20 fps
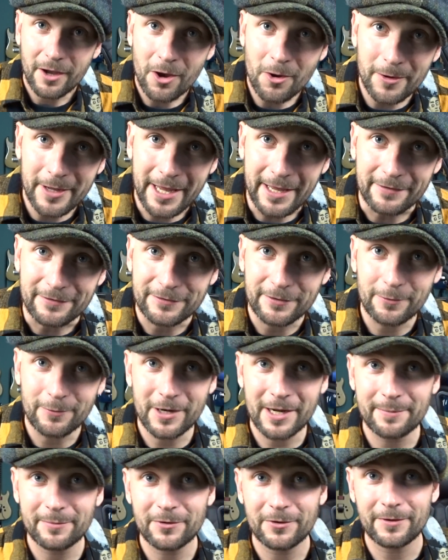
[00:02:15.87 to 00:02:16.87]
Okay, so
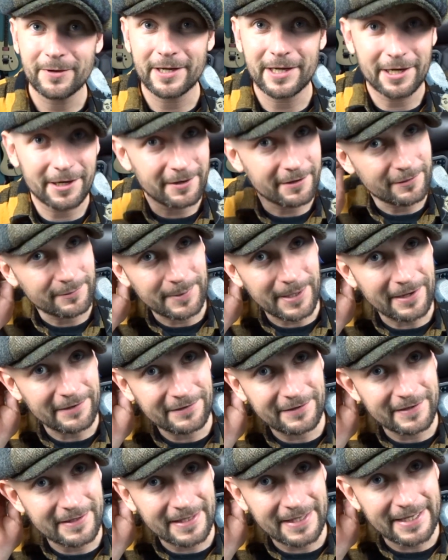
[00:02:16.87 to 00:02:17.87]
what I'm doing here is
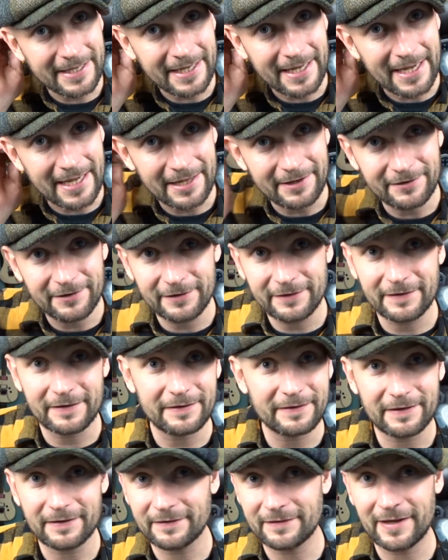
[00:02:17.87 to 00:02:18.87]
basically
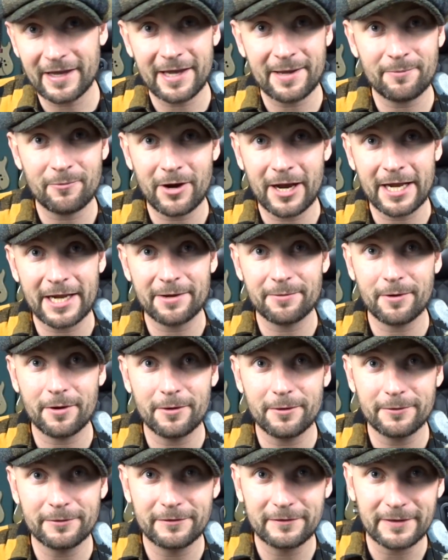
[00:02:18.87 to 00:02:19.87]
just the same Randy
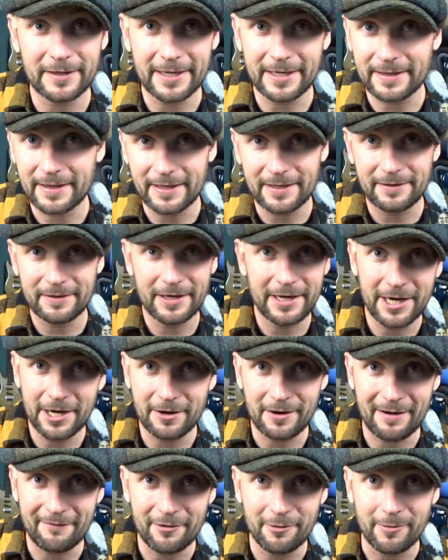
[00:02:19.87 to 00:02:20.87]
Rhoads lick that you
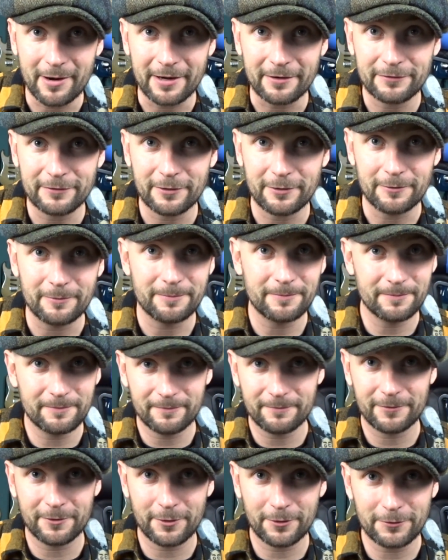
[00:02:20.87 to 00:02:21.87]
hear everywhere. So
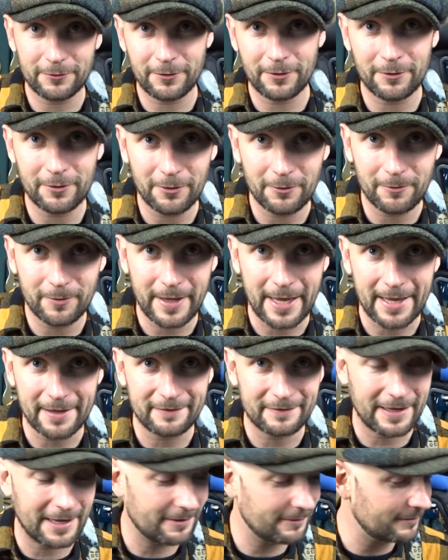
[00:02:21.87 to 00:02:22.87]
for those who don't know who
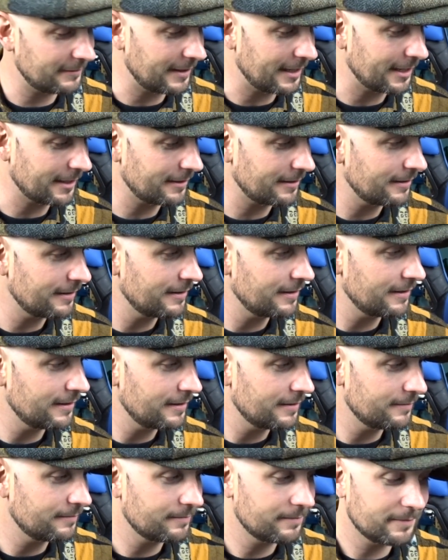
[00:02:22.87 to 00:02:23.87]
that sounds like,
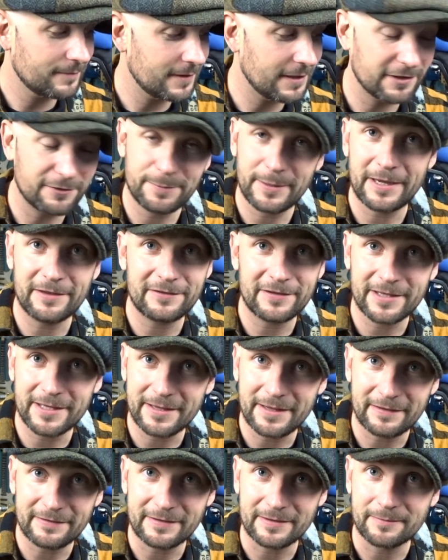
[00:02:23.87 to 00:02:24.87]
it's basically
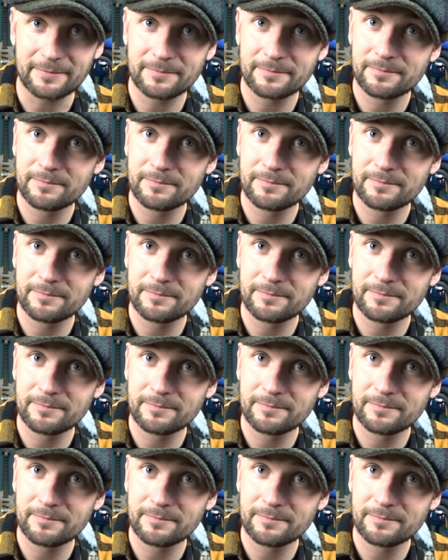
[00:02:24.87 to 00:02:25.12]
this thing.